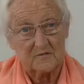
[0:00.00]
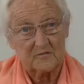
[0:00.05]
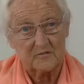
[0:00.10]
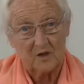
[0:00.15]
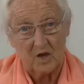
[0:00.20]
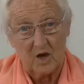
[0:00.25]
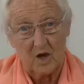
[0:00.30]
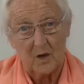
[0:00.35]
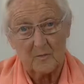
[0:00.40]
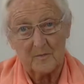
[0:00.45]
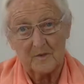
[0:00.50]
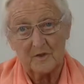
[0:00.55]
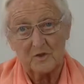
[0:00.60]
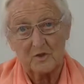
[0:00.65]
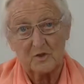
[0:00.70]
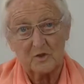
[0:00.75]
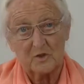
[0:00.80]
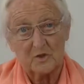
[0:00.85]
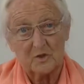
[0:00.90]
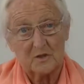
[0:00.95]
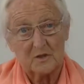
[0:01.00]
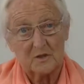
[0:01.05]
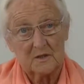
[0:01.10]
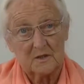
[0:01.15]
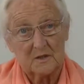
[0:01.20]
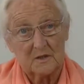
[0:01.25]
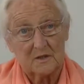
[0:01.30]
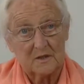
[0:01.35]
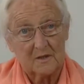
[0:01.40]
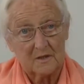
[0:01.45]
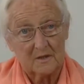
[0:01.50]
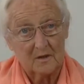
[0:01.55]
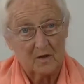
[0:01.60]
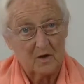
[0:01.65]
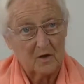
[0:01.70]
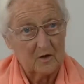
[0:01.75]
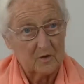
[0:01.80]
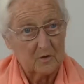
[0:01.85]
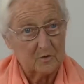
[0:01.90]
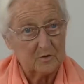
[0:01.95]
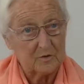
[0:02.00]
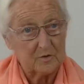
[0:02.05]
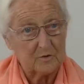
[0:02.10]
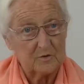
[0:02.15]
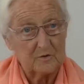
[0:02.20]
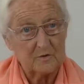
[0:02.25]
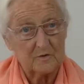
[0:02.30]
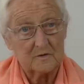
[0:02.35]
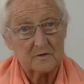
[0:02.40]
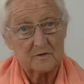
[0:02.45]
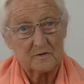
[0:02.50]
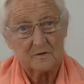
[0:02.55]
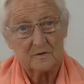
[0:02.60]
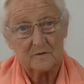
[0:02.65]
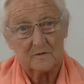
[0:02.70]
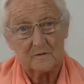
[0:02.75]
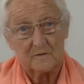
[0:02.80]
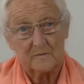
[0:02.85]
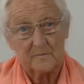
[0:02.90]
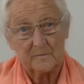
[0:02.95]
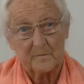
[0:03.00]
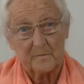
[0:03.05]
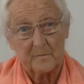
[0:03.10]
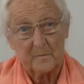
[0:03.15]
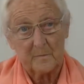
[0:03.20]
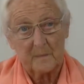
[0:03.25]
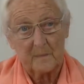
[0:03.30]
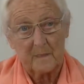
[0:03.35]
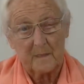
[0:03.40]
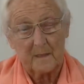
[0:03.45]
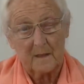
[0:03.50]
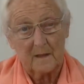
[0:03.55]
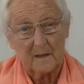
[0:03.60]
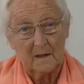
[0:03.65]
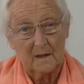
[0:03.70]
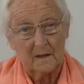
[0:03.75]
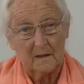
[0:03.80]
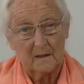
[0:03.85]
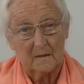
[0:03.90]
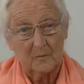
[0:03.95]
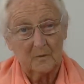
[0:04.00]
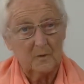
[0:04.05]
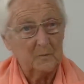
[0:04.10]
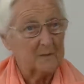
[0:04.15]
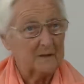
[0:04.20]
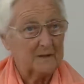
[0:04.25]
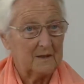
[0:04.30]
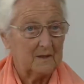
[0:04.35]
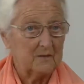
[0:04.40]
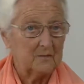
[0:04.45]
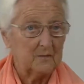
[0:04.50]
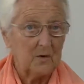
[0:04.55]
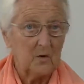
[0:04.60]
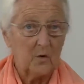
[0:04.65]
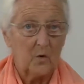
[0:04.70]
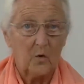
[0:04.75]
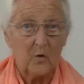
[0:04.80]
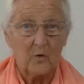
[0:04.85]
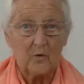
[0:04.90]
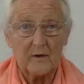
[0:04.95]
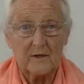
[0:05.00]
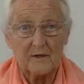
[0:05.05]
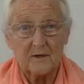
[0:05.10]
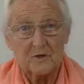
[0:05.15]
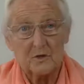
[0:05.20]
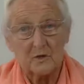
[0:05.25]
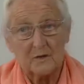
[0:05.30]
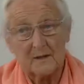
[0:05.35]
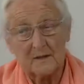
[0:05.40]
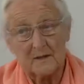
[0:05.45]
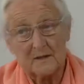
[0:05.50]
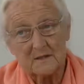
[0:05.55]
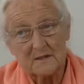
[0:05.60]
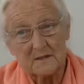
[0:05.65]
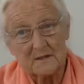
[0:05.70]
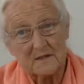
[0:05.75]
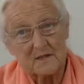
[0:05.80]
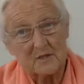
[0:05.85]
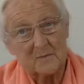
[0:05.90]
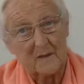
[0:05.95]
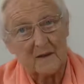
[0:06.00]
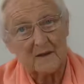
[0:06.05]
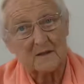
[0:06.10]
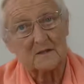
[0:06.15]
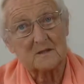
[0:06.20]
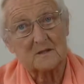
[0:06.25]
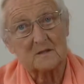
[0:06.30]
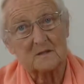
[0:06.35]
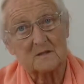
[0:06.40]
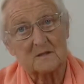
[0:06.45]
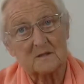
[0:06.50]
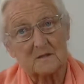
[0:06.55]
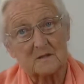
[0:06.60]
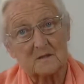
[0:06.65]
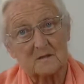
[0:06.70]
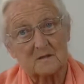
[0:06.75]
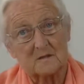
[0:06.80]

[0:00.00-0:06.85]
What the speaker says: of garbage in our oceans, we believe we're already doing it in space.